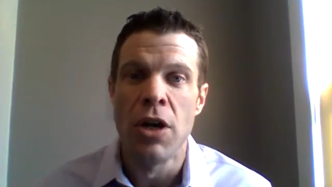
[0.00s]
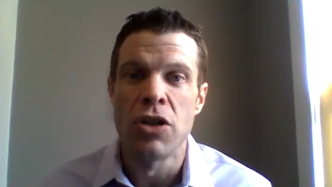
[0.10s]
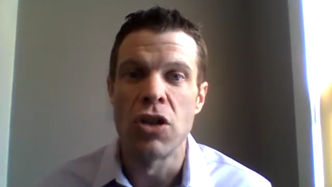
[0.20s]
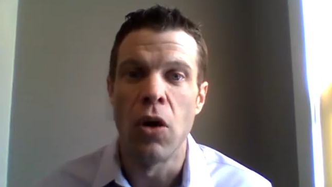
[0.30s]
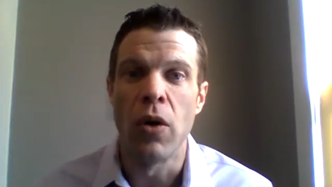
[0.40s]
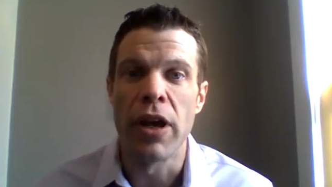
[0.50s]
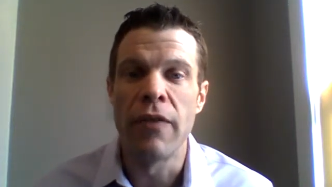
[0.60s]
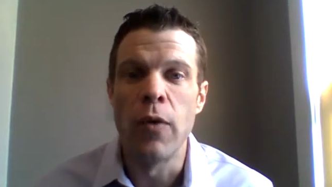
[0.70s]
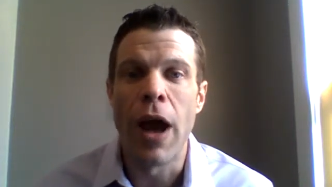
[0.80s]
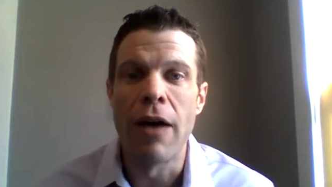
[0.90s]
So
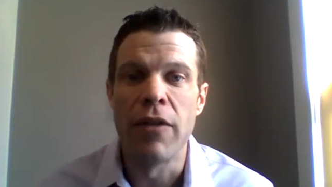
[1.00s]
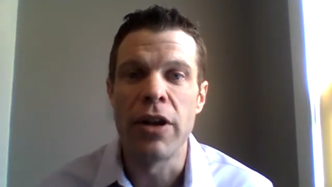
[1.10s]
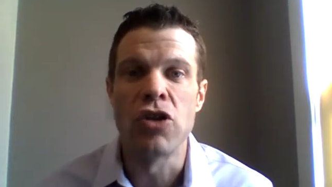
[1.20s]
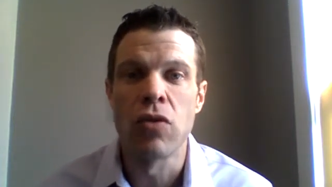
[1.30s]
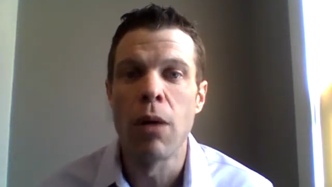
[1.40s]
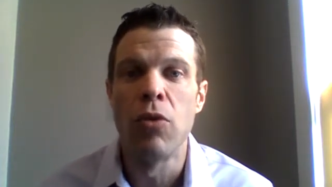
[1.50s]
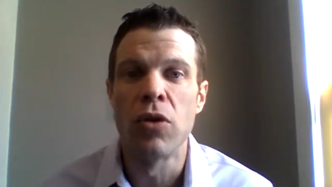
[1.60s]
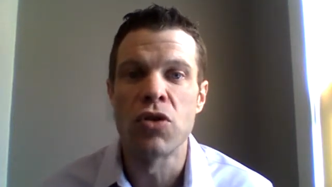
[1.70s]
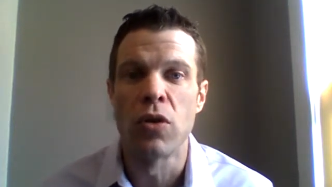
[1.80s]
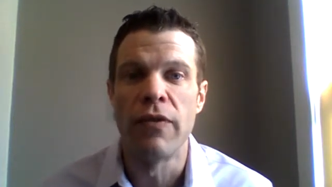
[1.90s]
if you have any
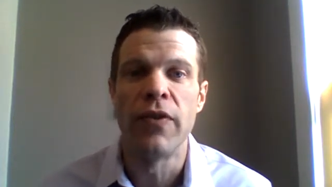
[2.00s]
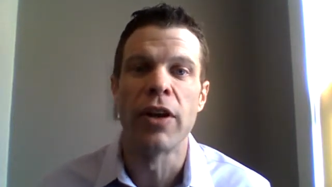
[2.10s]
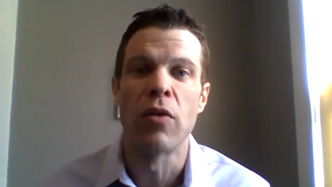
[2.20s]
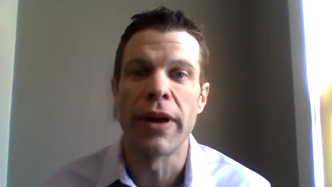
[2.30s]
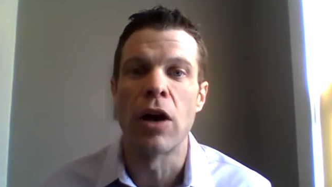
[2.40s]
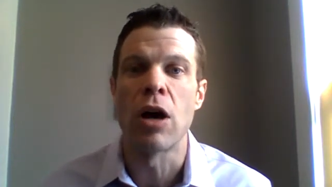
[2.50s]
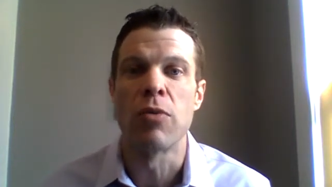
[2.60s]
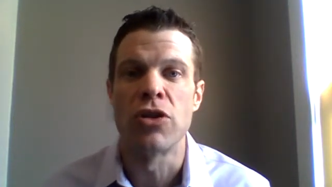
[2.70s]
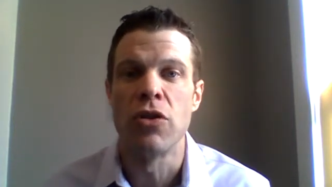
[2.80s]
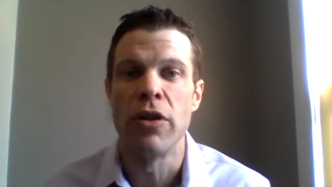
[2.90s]
trouble sort of figuring out
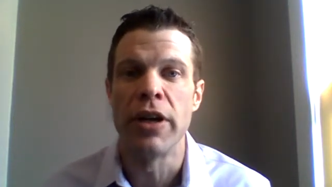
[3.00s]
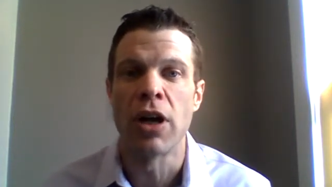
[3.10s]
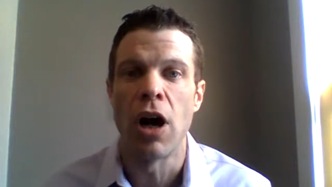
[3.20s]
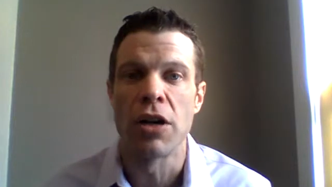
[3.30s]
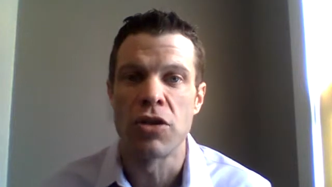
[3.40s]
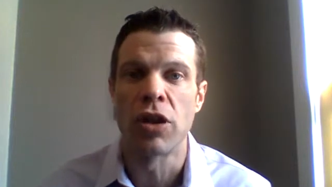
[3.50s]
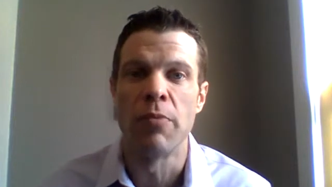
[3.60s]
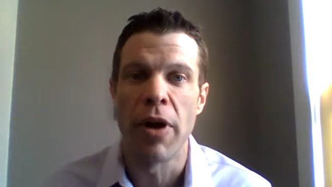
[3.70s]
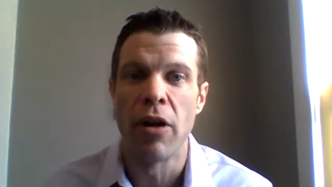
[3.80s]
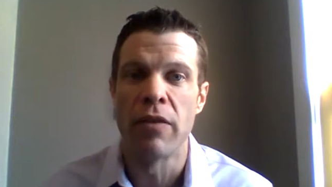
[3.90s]
opportunity cost or
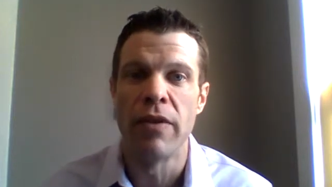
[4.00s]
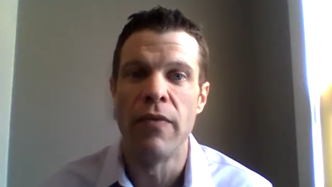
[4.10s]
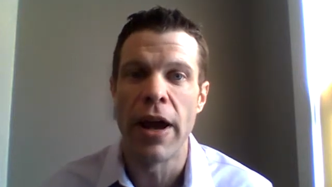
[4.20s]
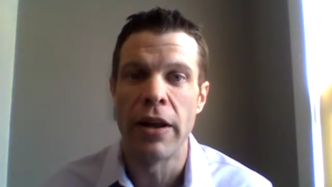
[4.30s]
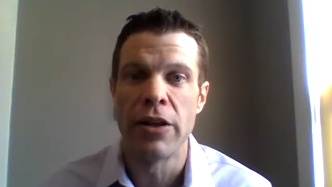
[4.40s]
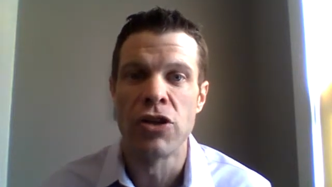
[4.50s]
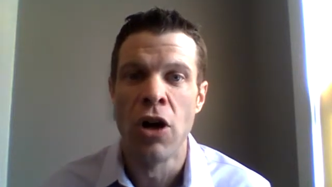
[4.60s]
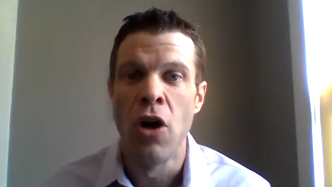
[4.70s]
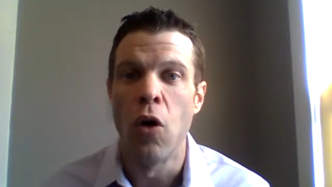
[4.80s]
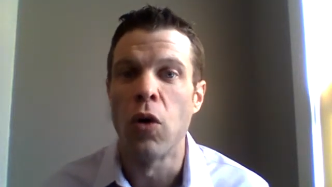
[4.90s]
comparative advantage
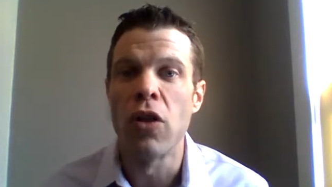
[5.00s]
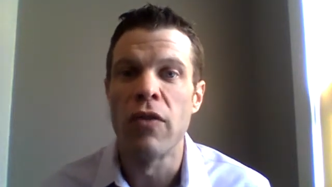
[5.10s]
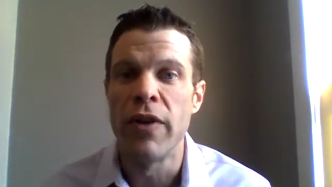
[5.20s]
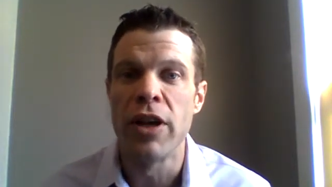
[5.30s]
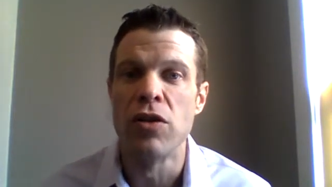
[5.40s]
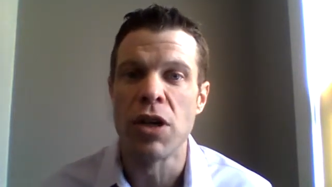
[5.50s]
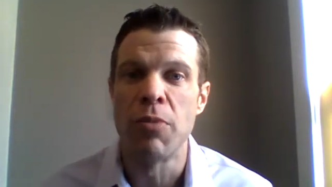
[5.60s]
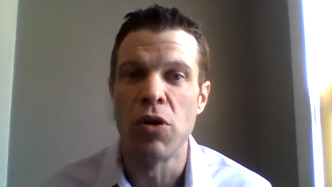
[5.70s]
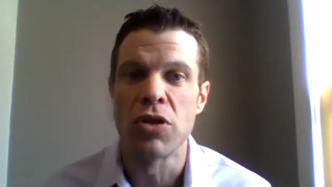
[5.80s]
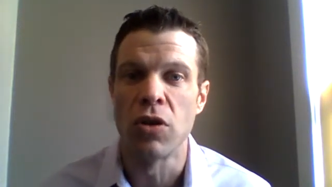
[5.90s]
or other videos I
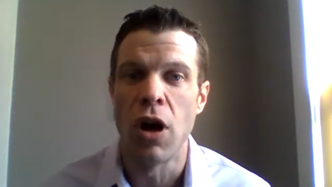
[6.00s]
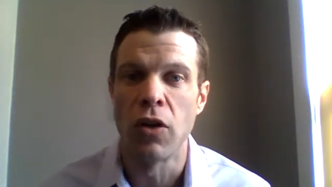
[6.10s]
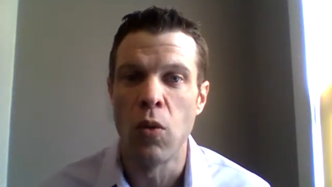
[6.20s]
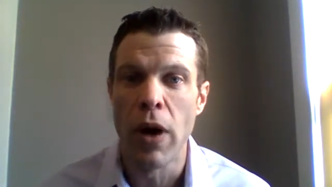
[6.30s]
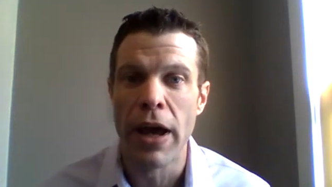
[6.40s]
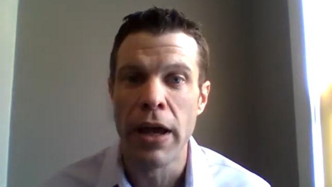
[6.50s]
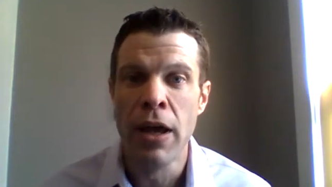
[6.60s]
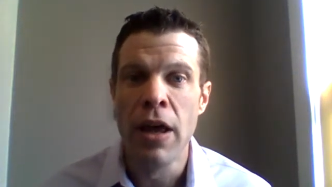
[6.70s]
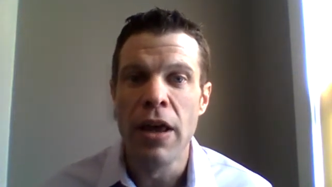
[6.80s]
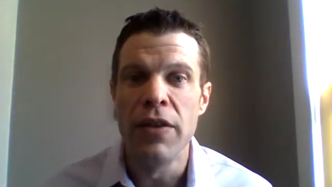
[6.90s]
post along the way,
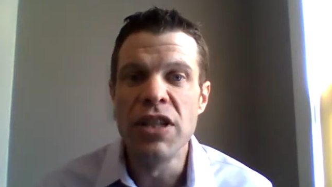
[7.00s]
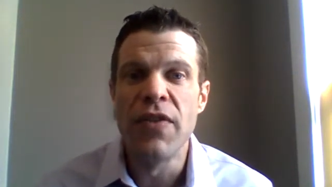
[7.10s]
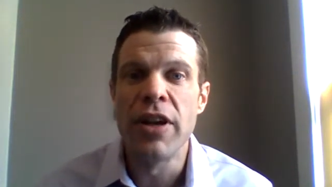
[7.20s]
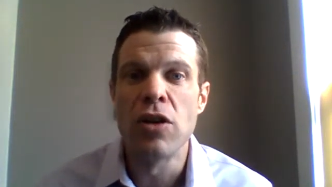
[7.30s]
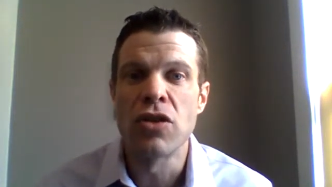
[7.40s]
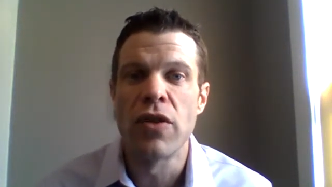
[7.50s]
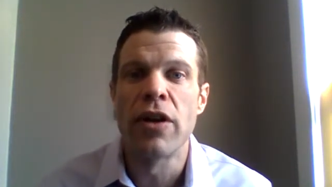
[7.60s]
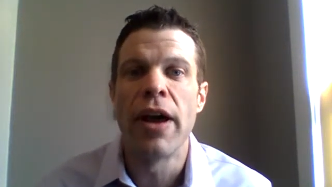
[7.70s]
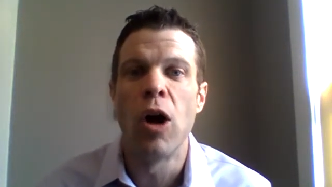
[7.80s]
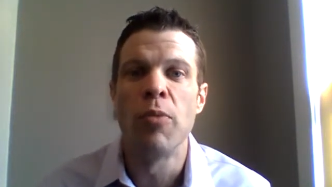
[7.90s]
these videos are there
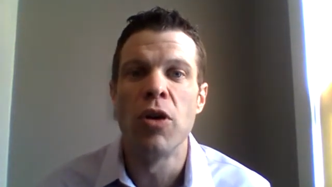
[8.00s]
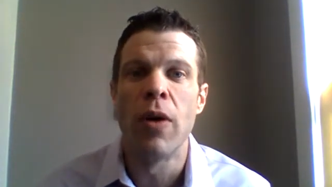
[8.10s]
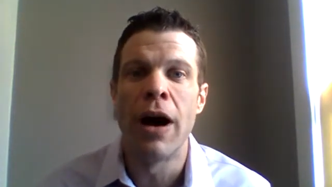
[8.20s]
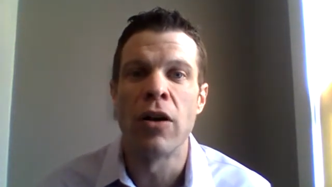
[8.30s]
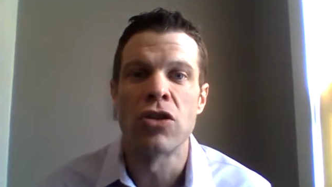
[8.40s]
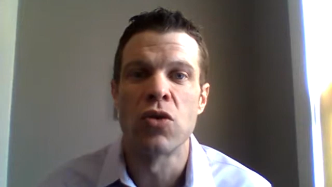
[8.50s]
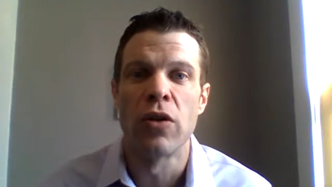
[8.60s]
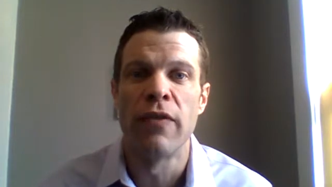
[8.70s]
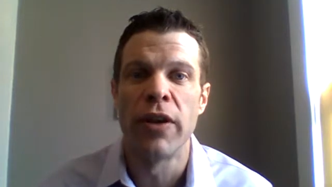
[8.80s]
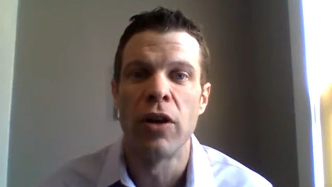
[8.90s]
to help you out and
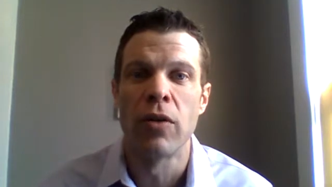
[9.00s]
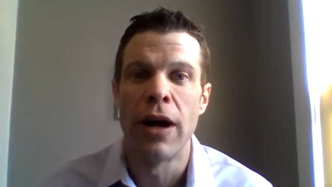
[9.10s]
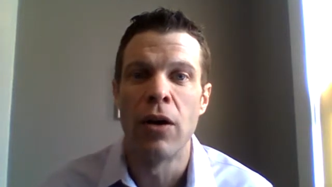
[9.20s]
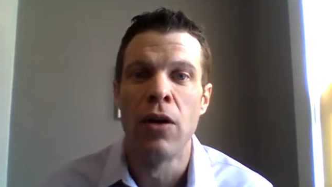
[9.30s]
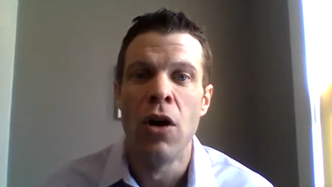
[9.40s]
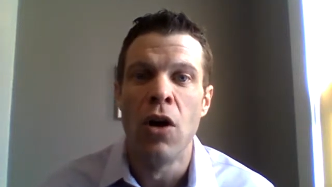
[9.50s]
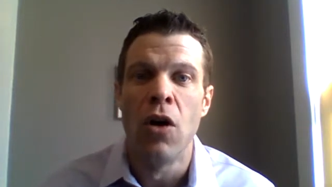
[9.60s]
sort of figure out